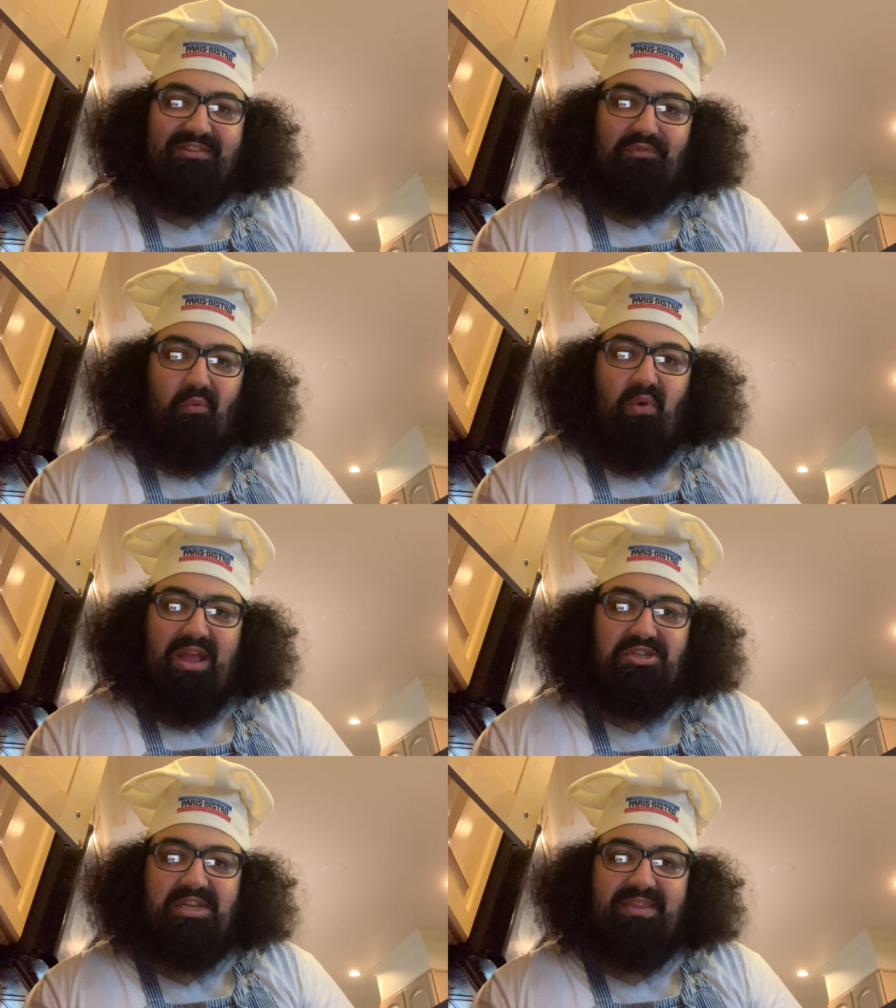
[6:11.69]
for
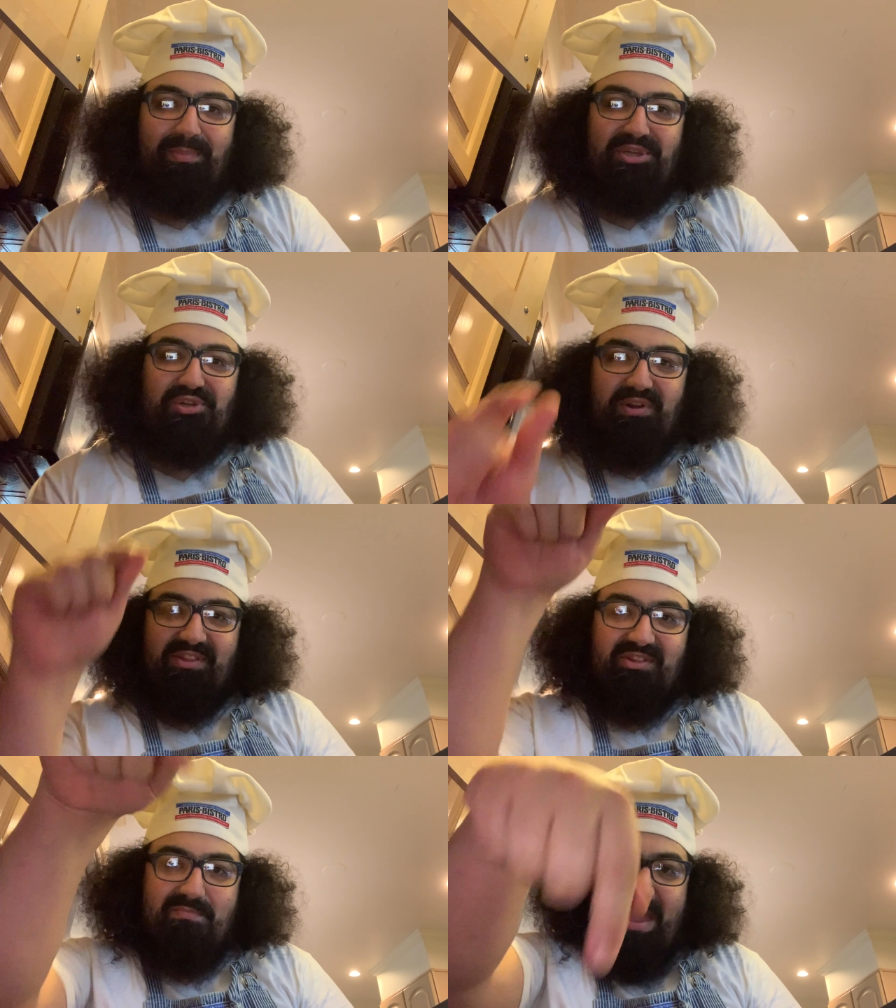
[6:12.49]
watching this. Be sure to
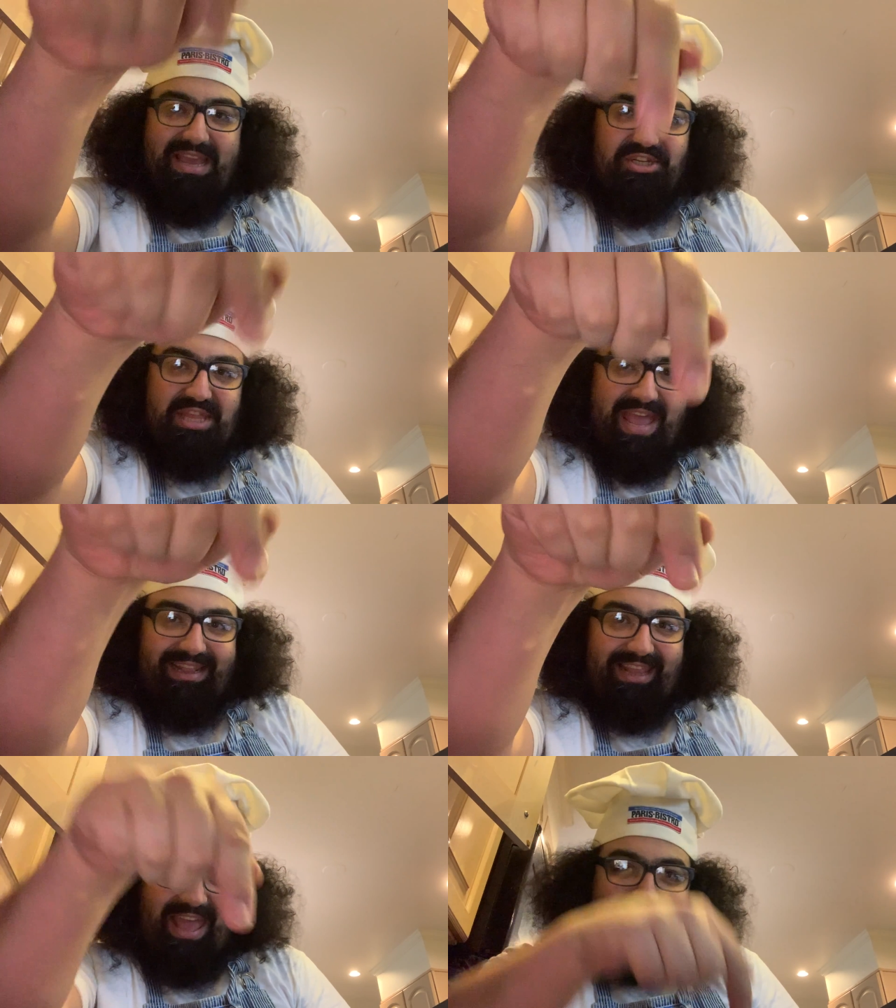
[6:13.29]
smash that
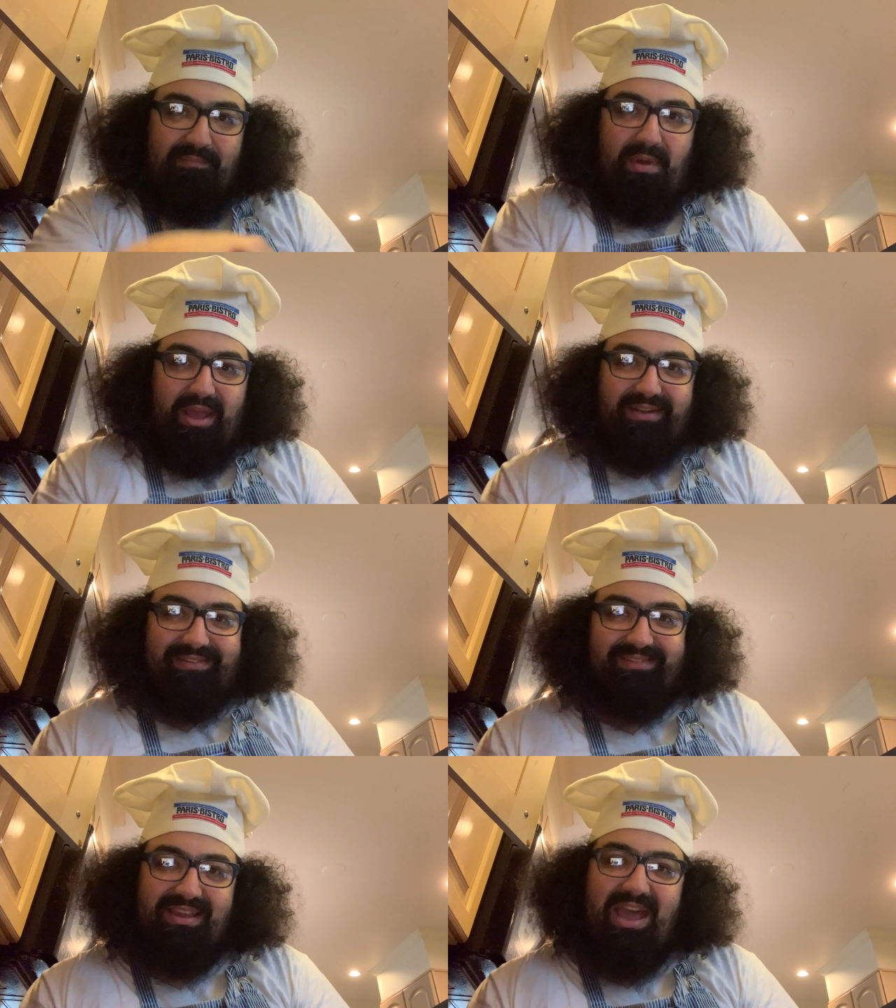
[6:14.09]
like
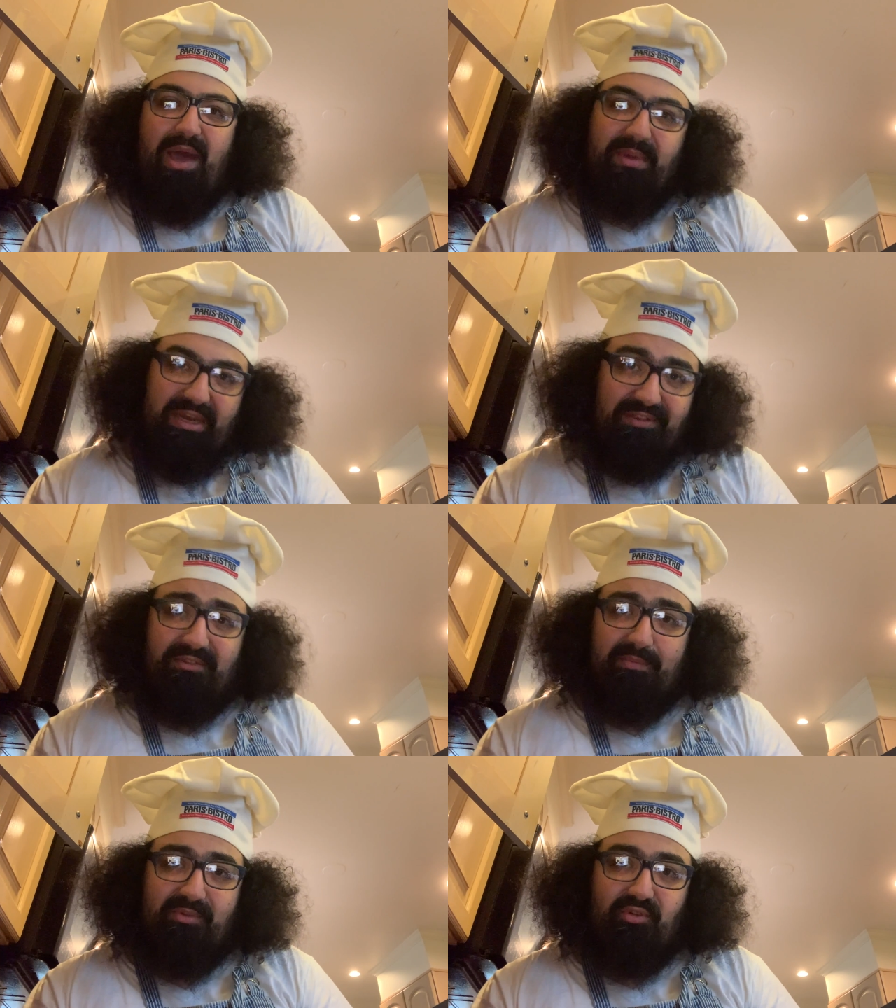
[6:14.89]
button, comment and
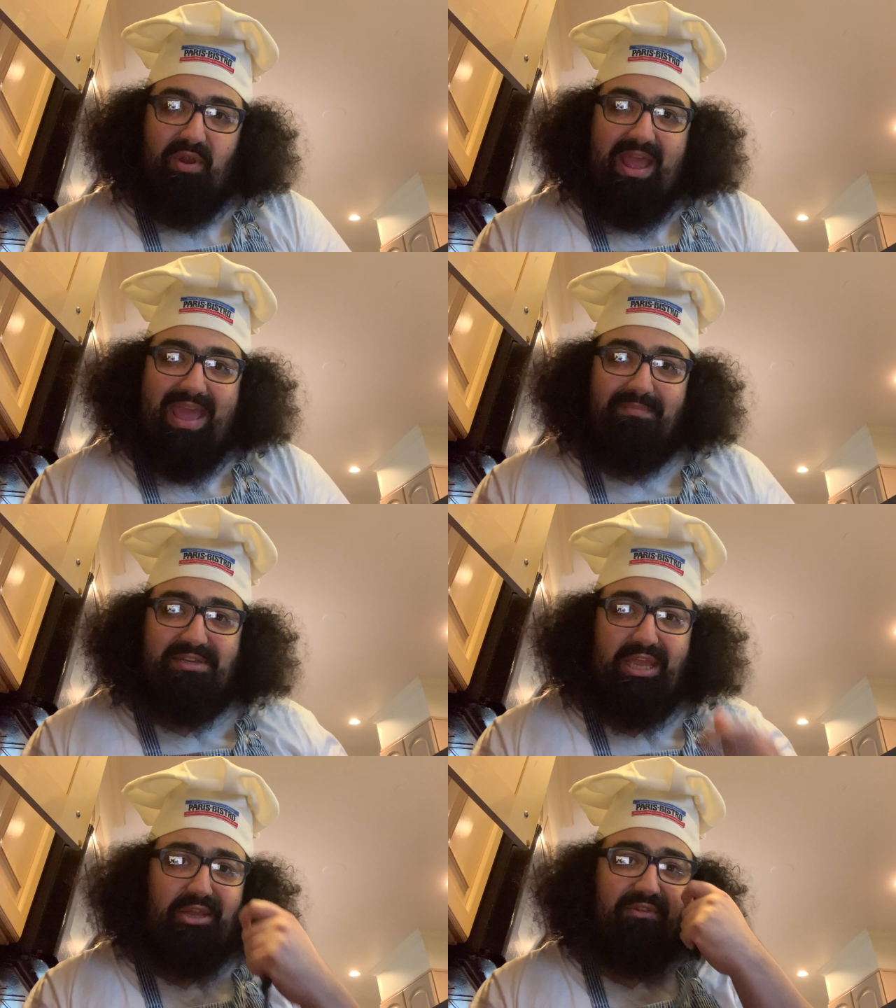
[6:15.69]
subscribe,
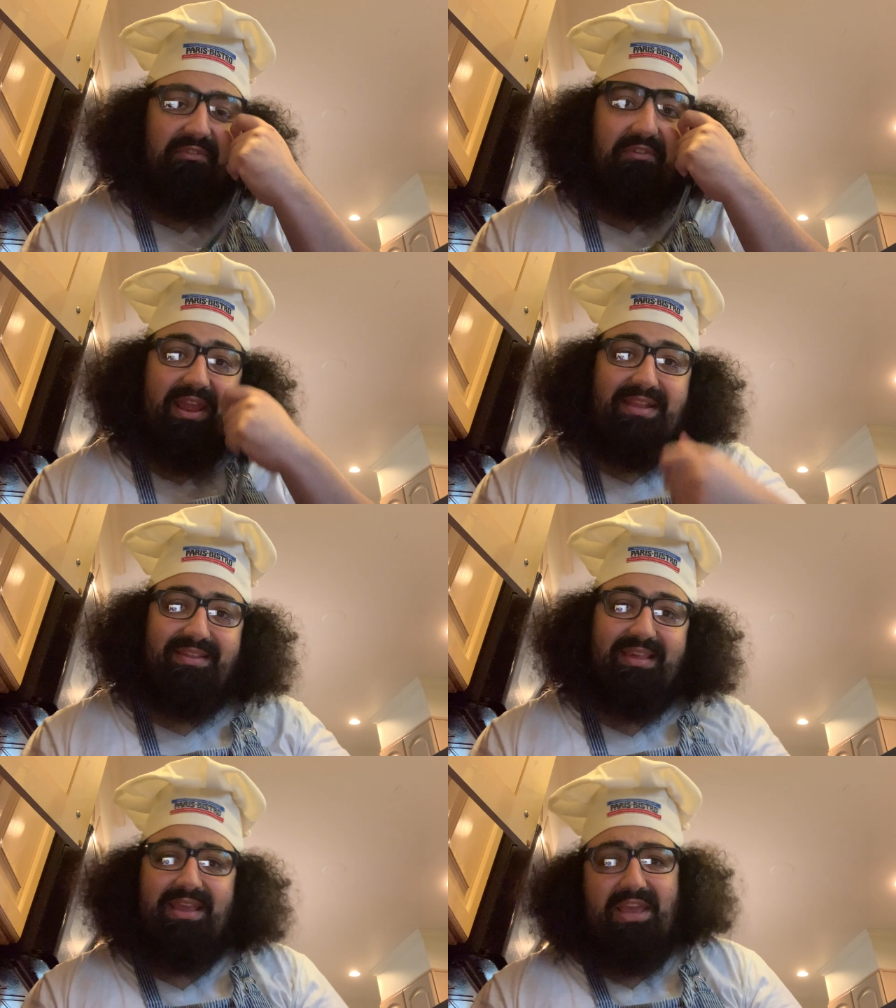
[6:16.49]
tell your
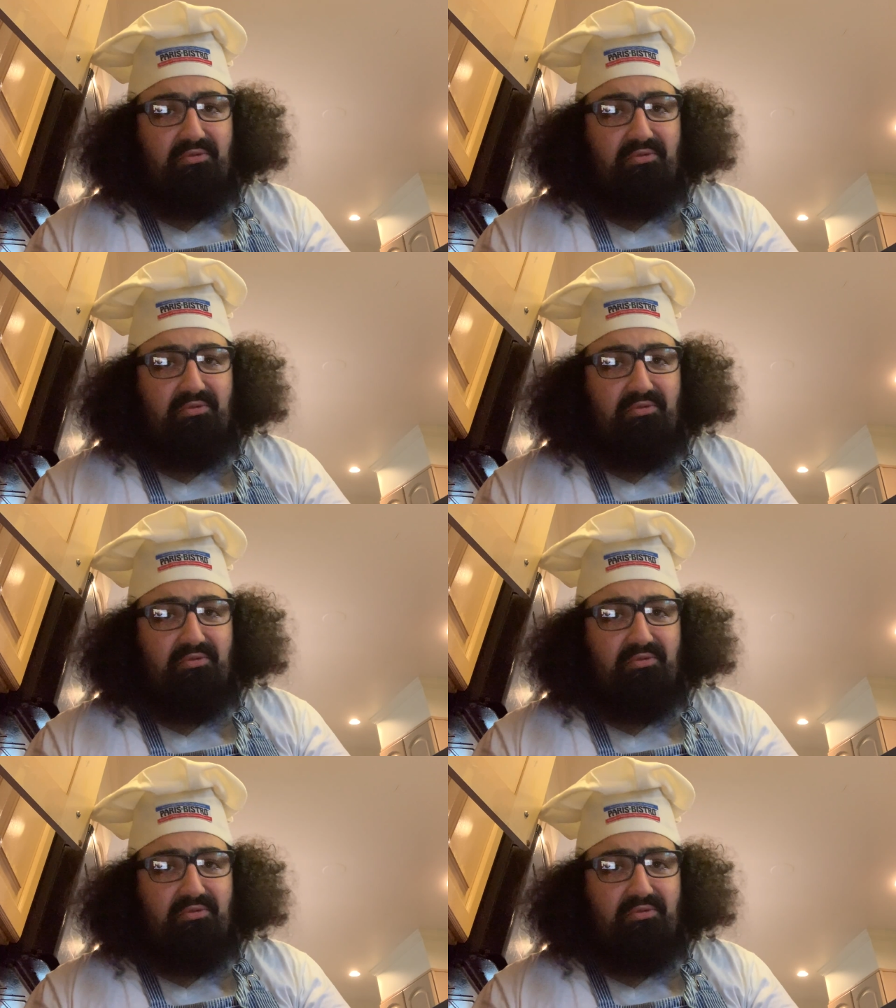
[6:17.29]
friends,